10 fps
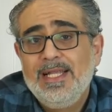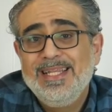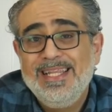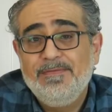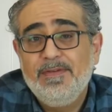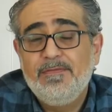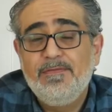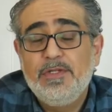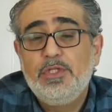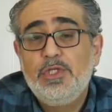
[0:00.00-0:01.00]
Leave it
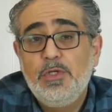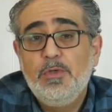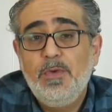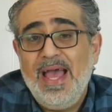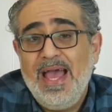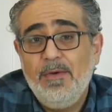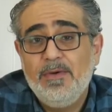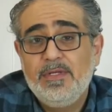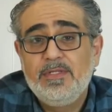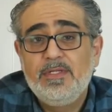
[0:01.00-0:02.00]
for 2
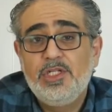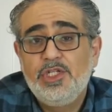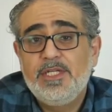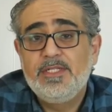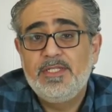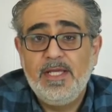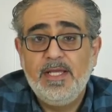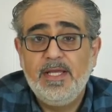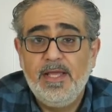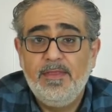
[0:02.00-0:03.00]
hours just
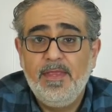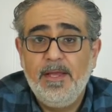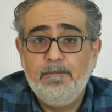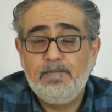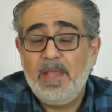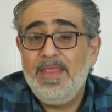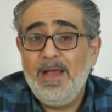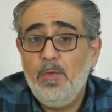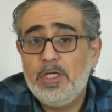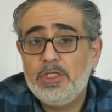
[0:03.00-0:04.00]
sitting in there. And
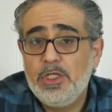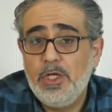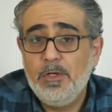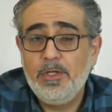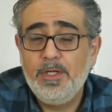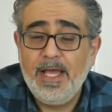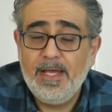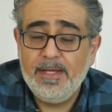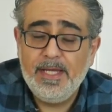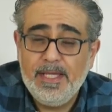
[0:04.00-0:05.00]
that works too. You
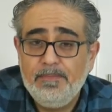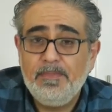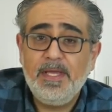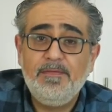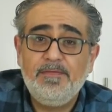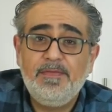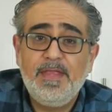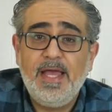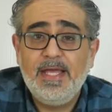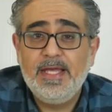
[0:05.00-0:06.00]
get a beef
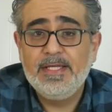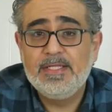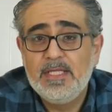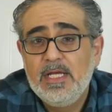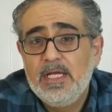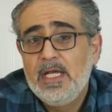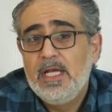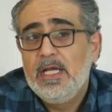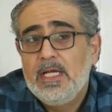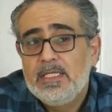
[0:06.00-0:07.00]
that is
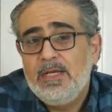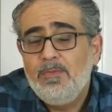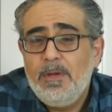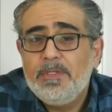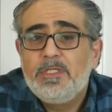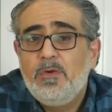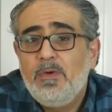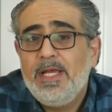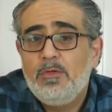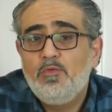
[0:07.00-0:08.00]
somewhere
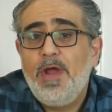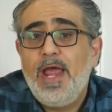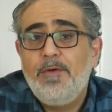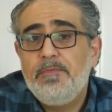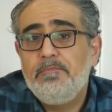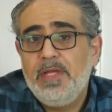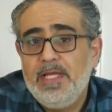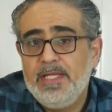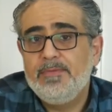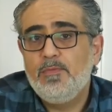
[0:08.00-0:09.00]
between rare and
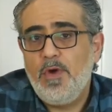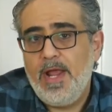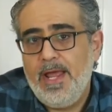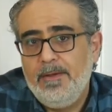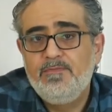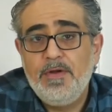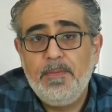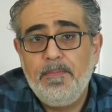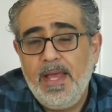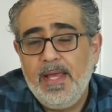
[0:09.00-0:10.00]
medium rare,
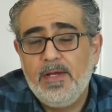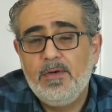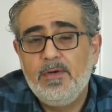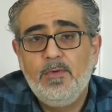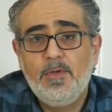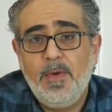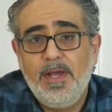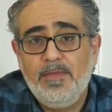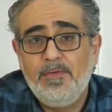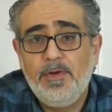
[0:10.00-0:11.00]
very pink all the way
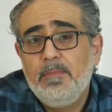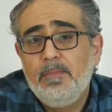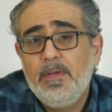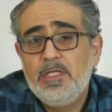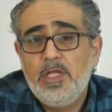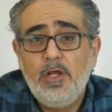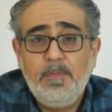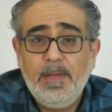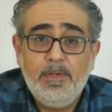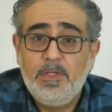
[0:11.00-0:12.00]
through. But there's a lot of
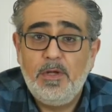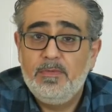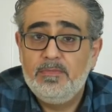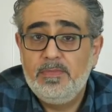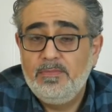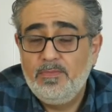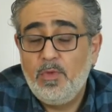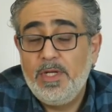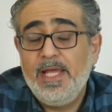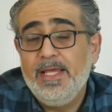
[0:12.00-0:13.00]
people who don't
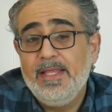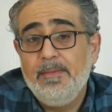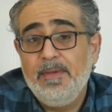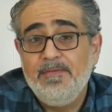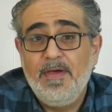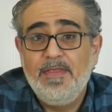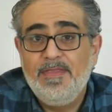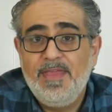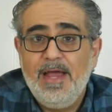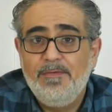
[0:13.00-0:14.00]
want to eat their beef
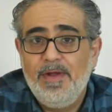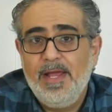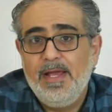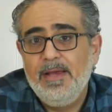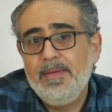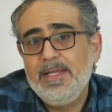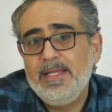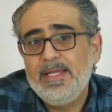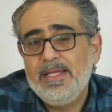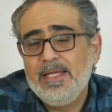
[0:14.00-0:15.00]
that rare. I
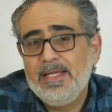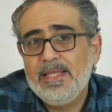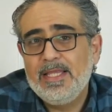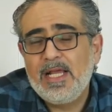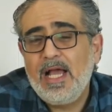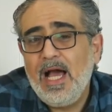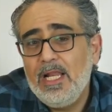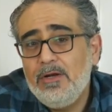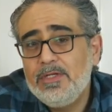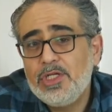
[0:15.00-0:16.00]
mean, the
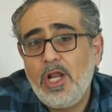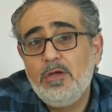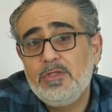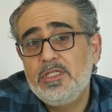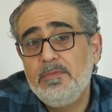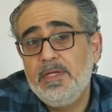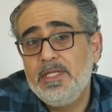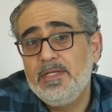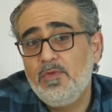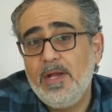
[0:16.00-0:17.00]
color is closer to
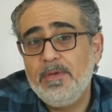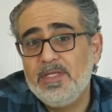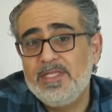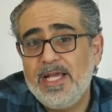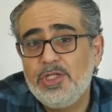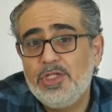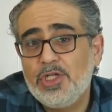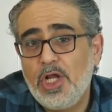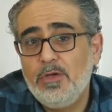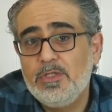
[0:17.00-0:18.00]
medium rare, but the texture is
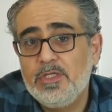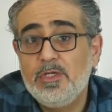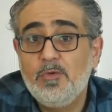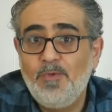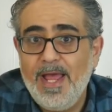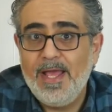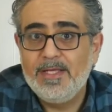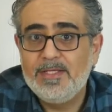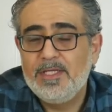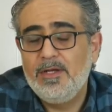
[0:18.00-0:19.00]
closer to
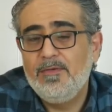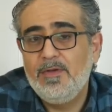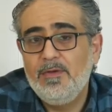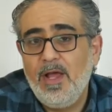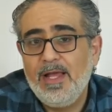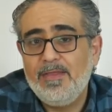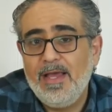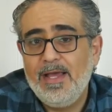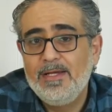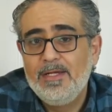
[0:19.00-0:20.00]
rare. So if you like
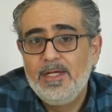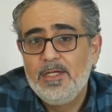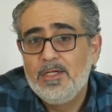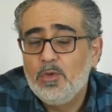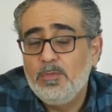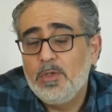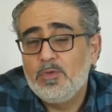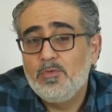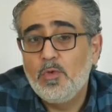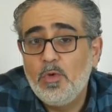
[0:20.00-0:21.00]
that
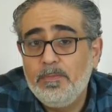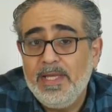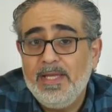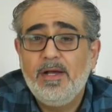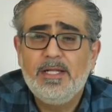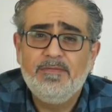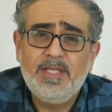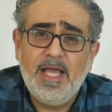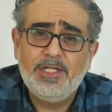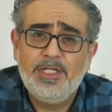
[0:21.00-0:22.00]
almost raw meat kind of
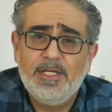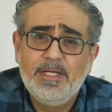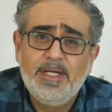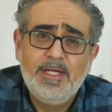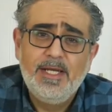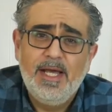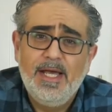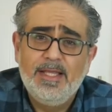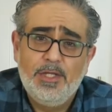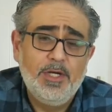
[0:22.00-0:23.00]
texture,
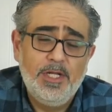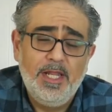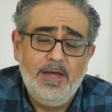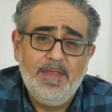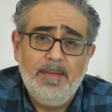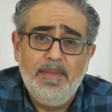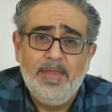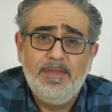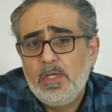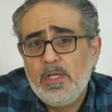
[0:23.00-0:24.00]
then you're going to love that
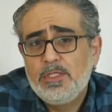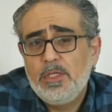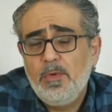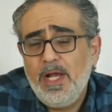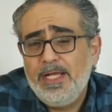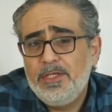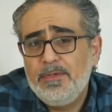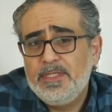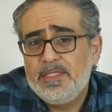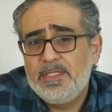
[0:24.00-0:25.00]
method. So what I do
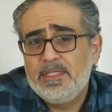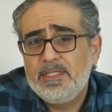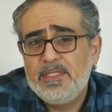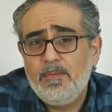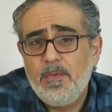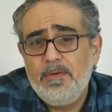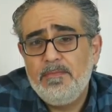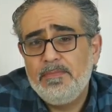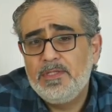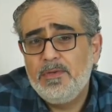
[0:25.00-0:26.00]
is somewhere
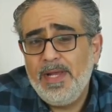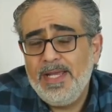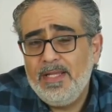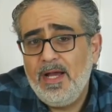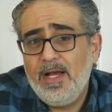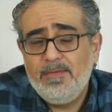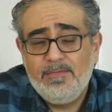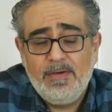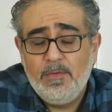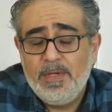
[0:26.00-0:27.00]
in between.
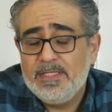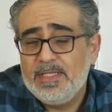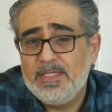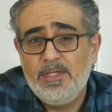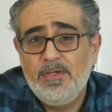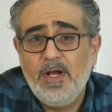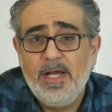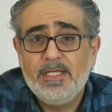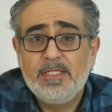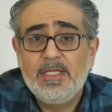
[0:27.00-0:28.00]
I've always said to you
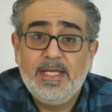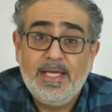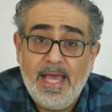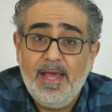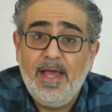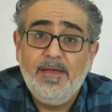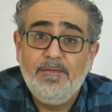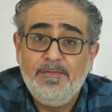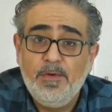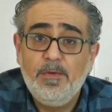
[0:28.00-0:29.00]
guys, get a
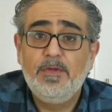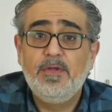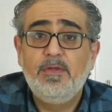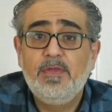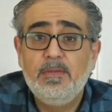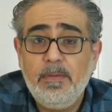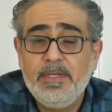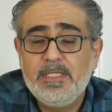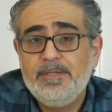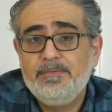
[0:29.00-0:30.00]
food
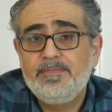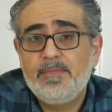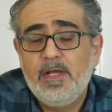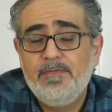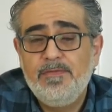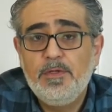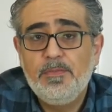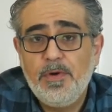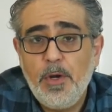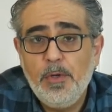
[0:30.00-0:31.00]
thermometer, a
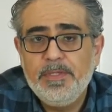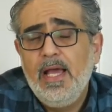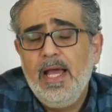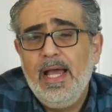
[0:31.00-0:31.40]
food probe.